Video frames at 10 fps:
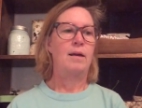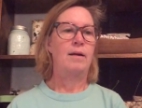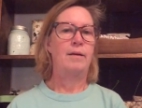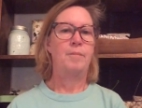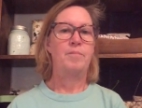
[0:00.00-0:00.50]

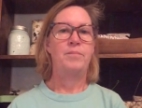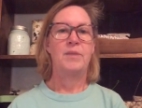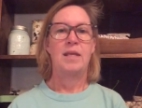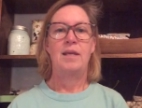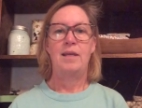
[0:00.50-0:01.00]
I
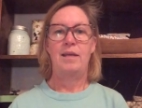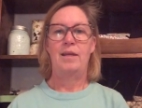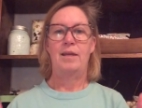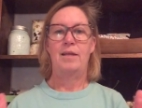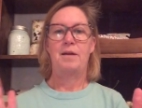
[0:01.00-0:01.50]

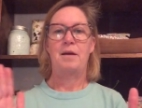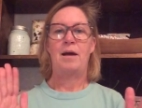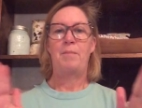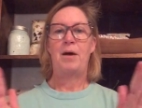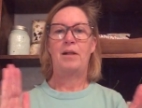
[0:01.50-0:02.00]

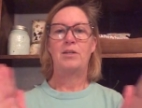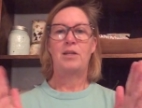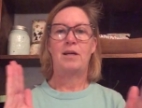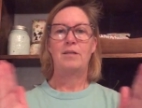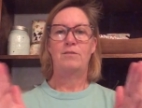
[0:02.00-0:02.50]

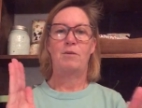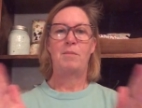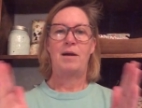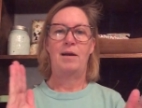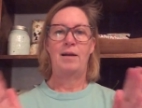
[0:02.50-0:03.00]
apologize for
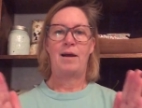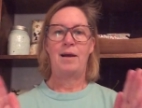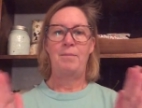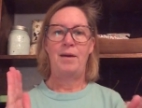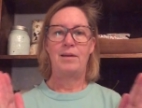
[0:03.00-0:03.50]
my
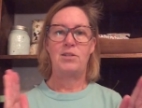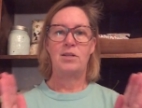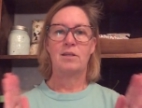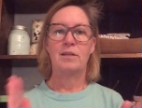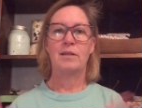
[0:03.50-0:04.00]
iPad
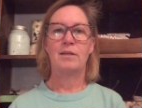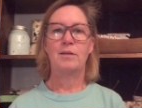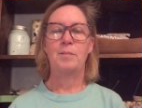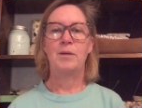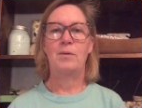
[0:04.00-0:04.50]
jiggling a
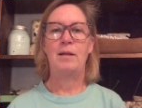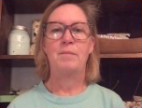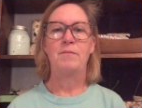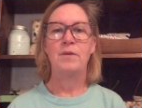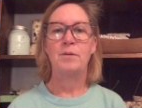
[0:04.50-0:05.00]
little bit while
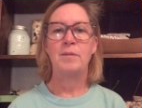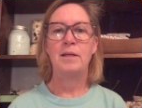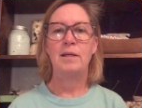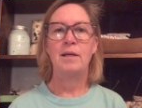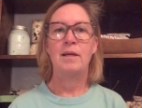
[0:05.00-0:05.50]
I'm
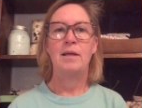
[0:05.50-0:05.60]
filming.